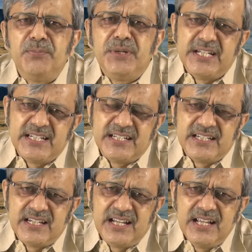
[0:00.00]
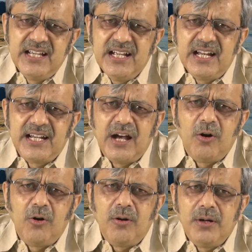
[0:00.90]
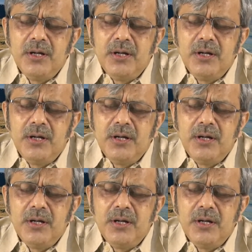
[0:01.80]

mean. Now,